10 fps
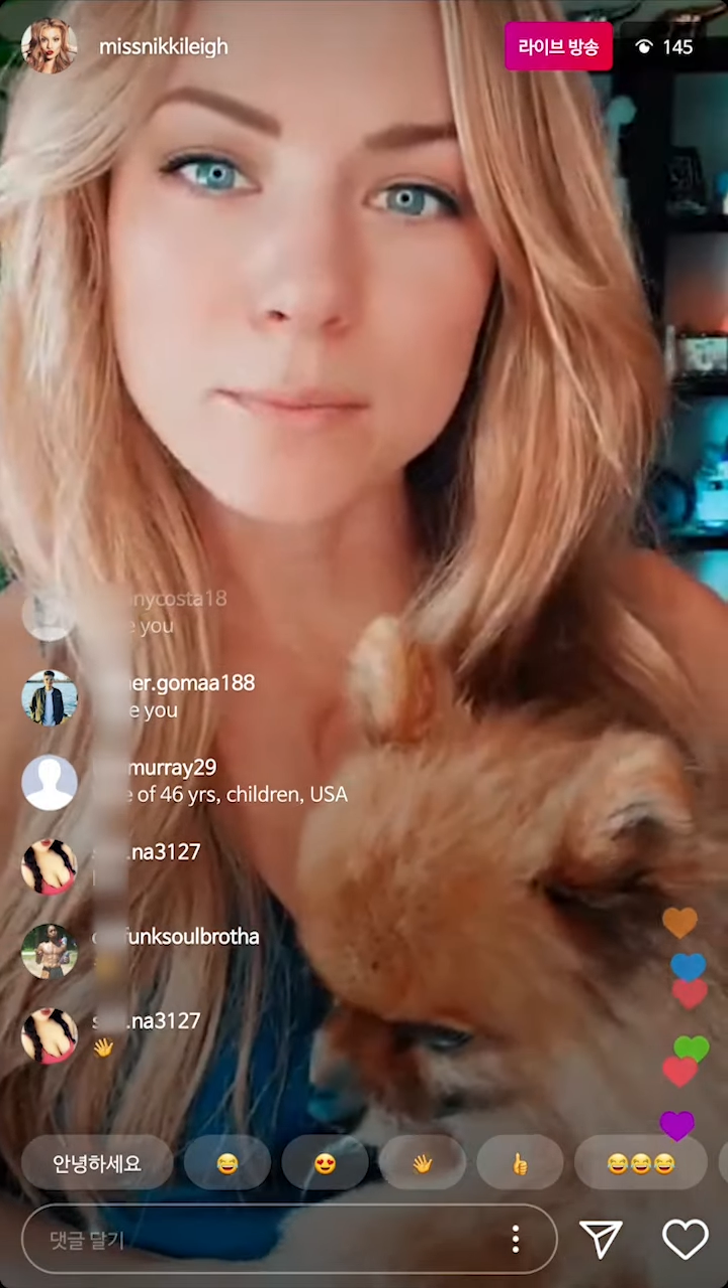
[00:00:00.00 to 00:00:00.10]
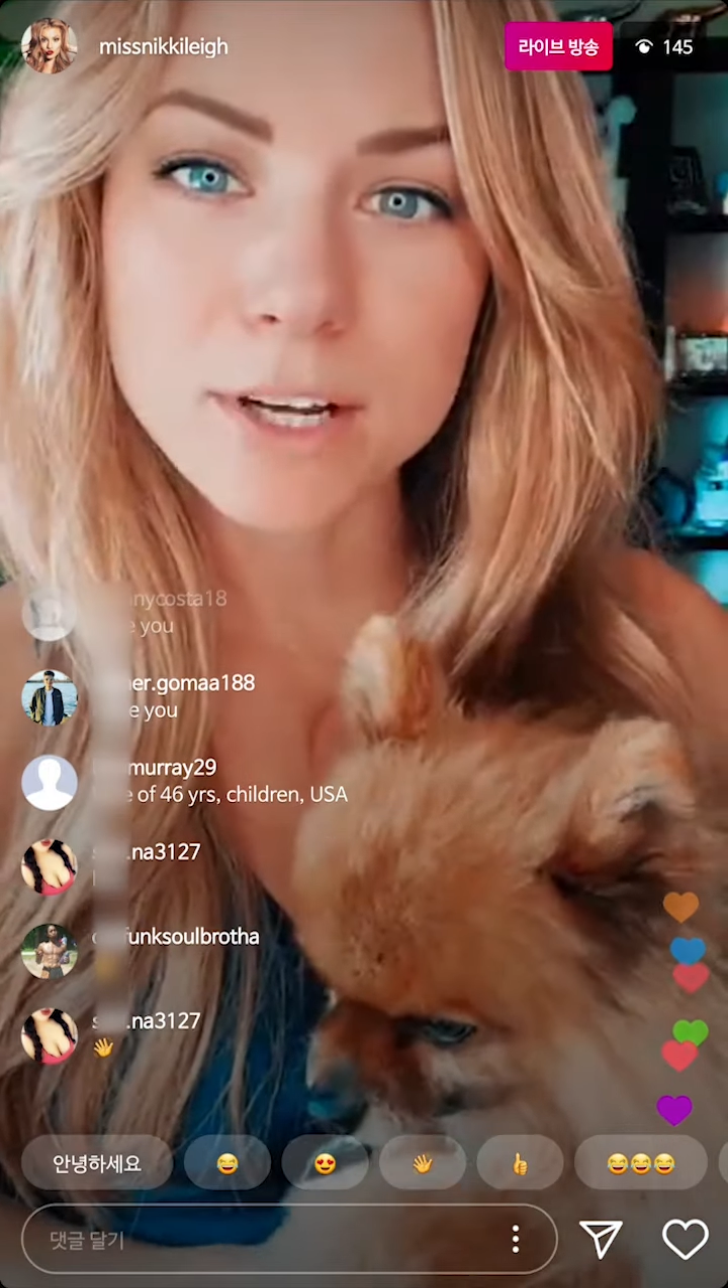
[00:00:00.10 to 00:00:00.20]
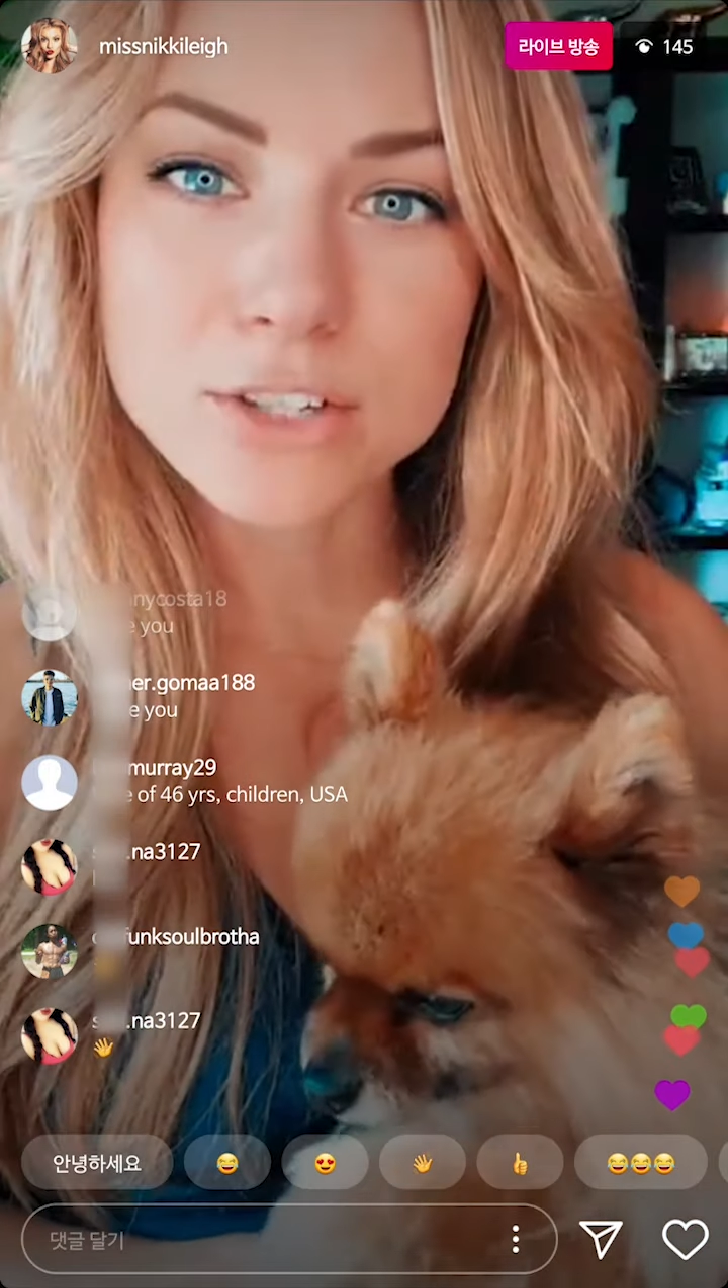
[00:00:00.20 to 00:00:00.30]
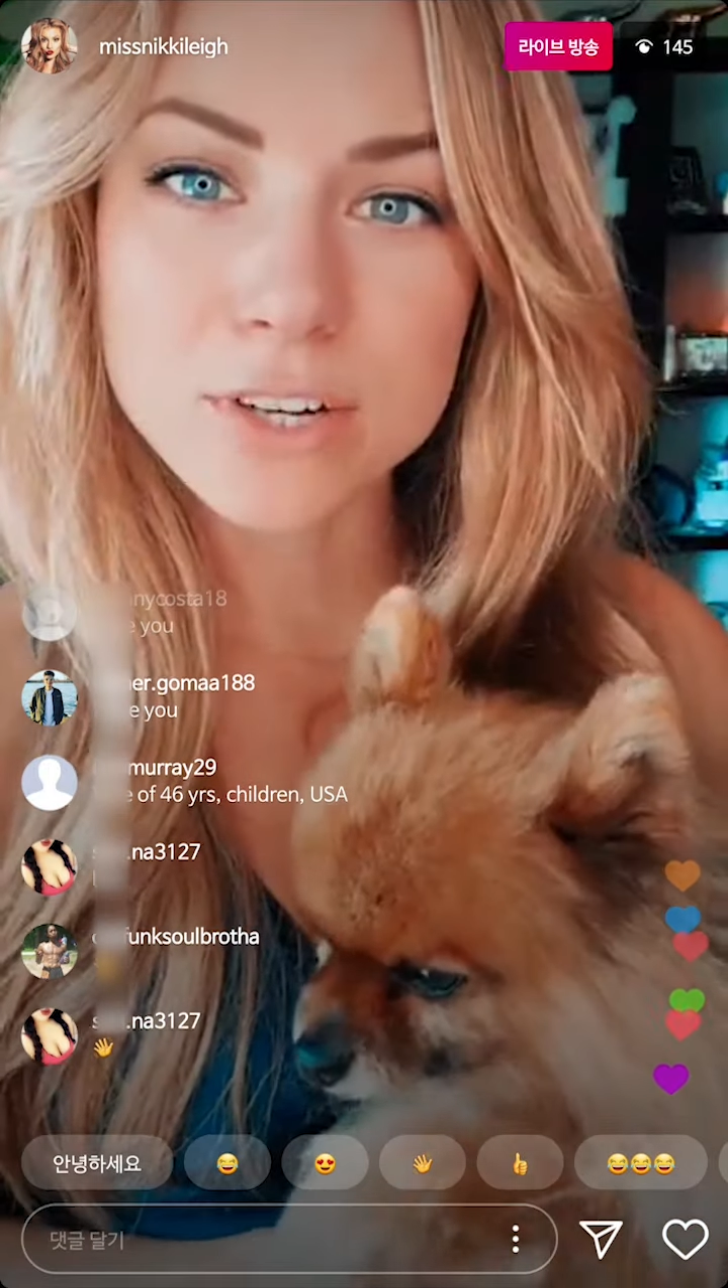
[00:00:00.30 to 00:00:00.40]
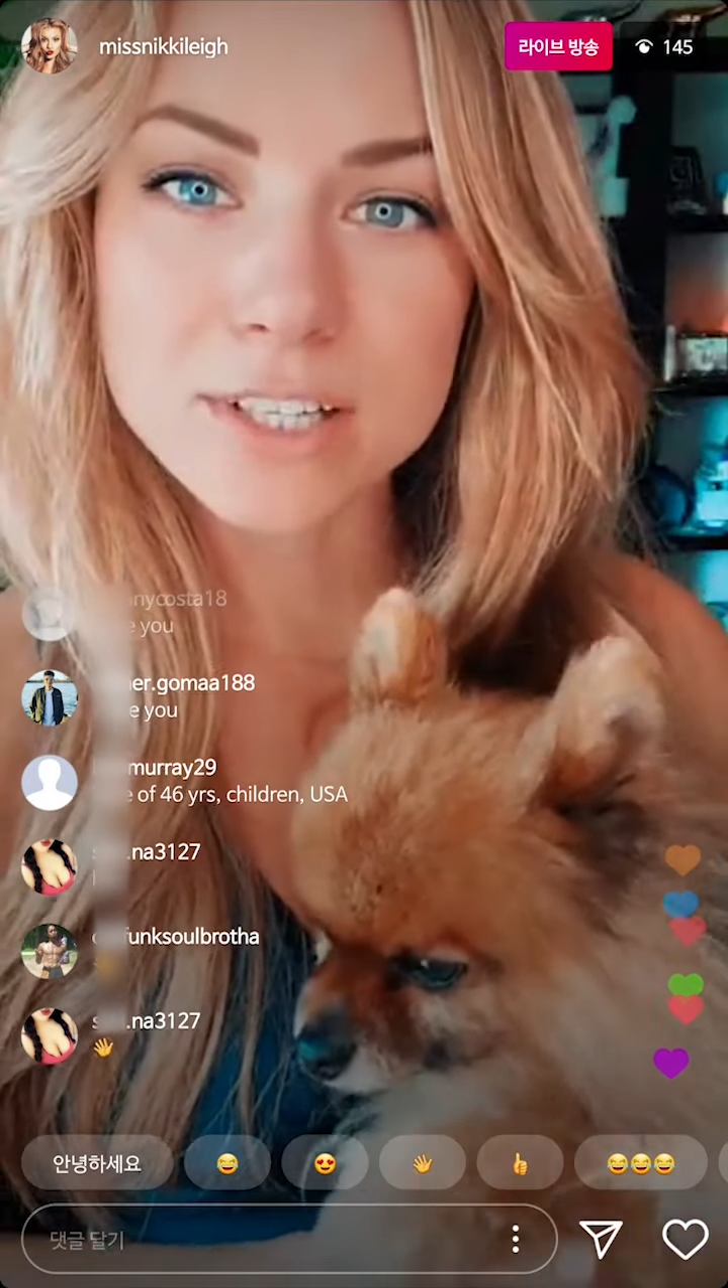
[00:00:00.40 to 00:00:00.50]

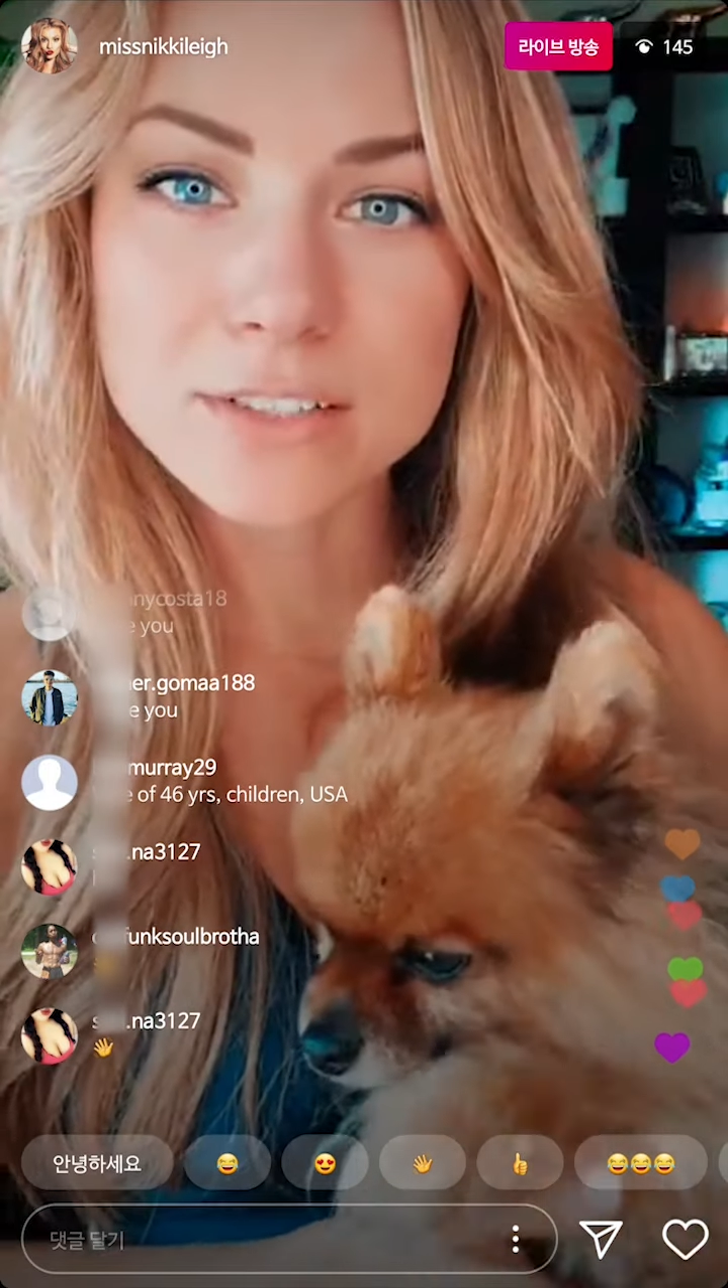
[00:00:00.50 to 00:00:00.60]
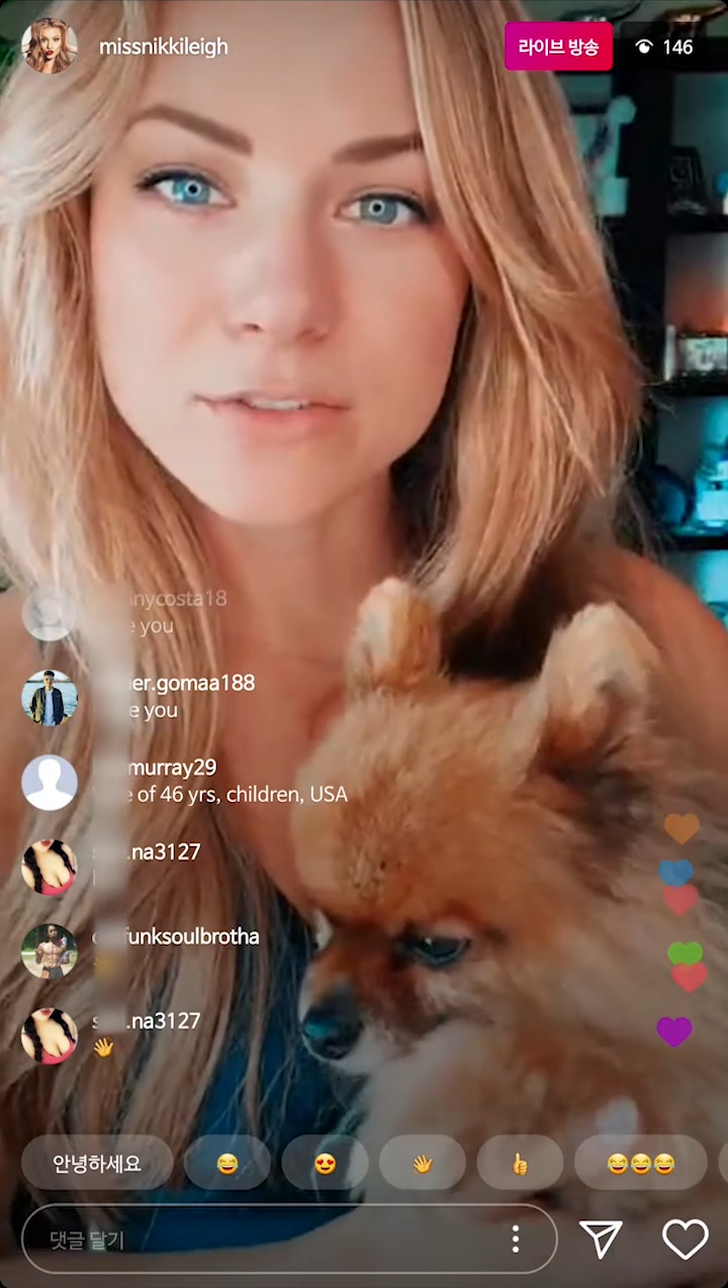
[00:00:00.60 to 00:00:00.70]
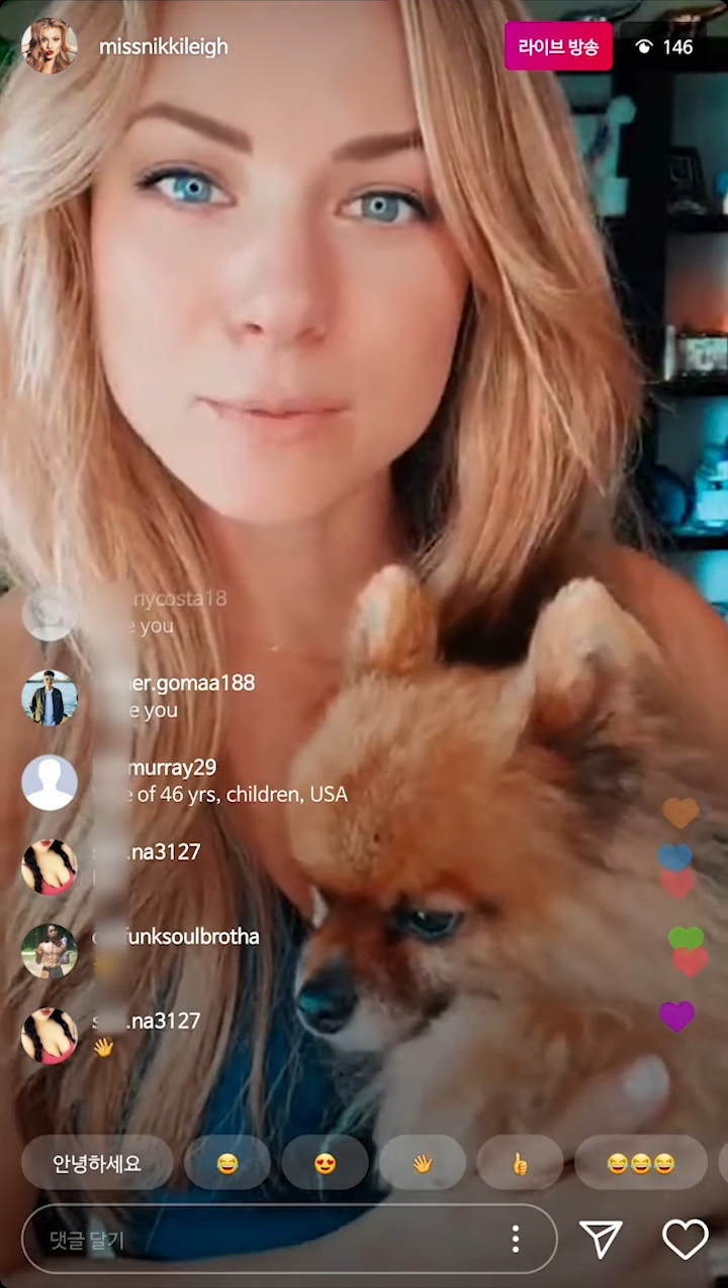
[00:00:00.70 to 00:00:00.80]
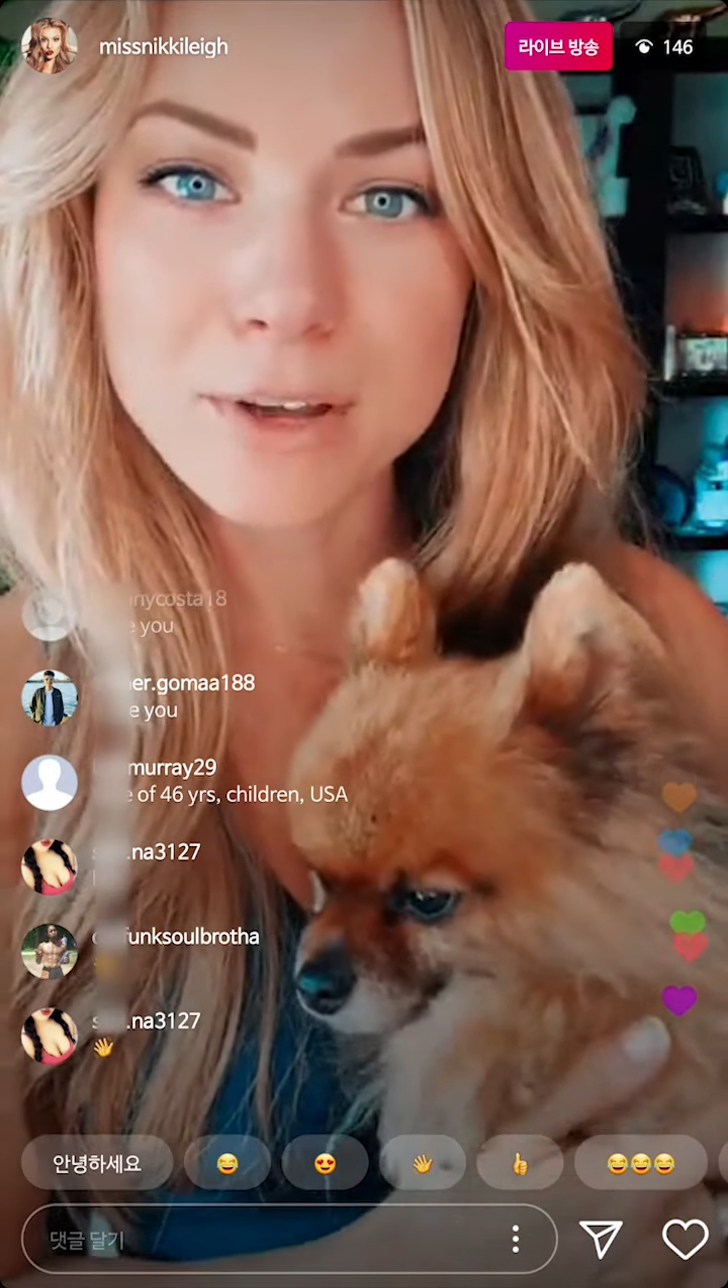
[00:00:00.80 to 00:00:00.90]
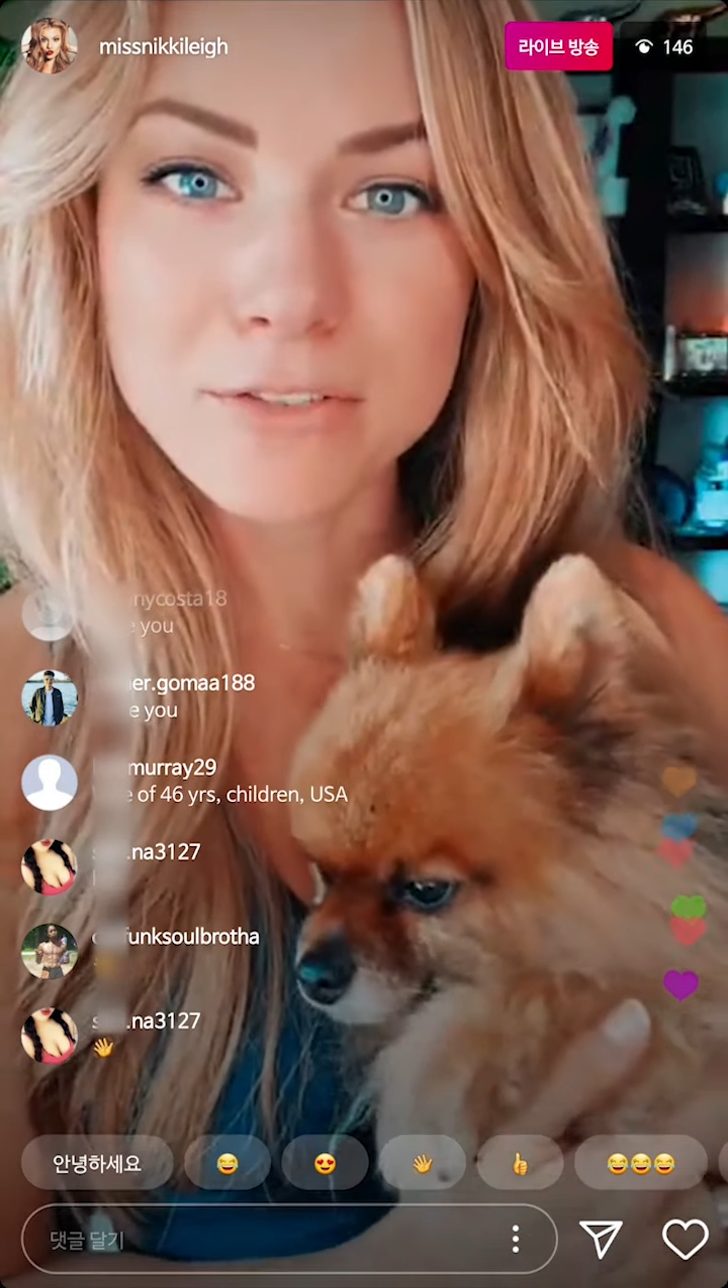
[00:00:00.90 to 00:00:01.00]
my trust
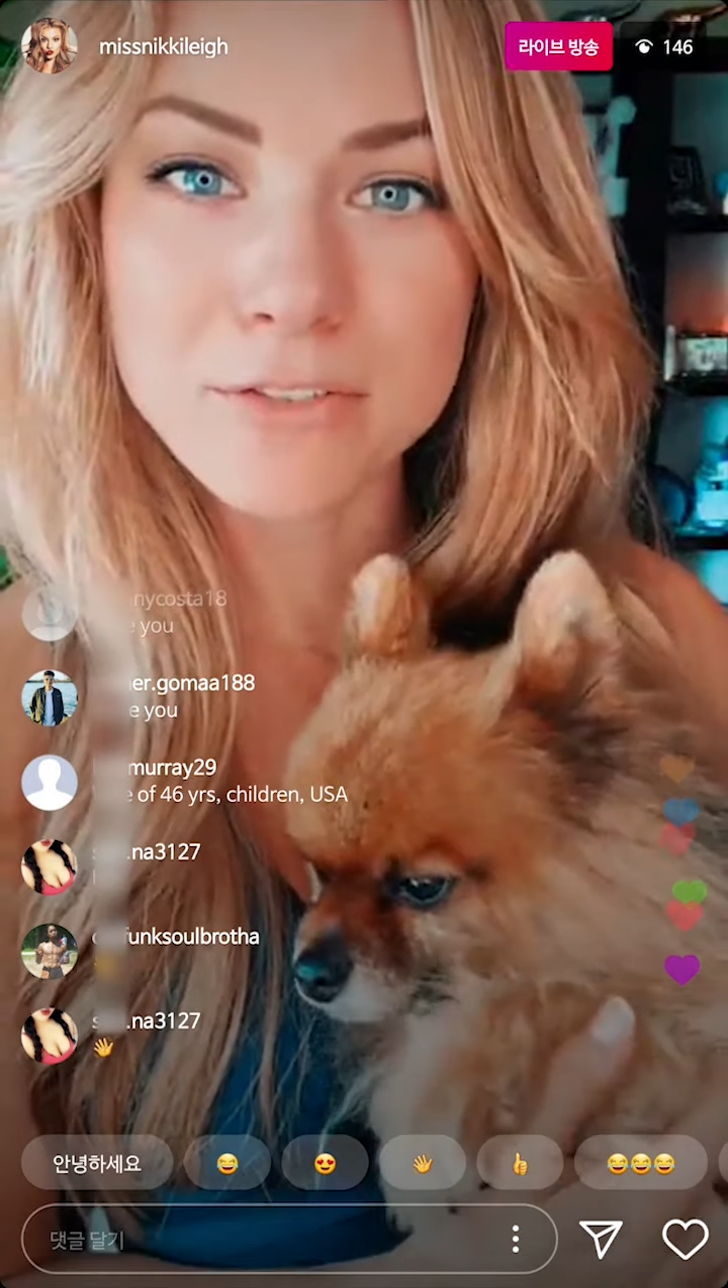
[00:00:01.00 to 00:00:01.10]
for my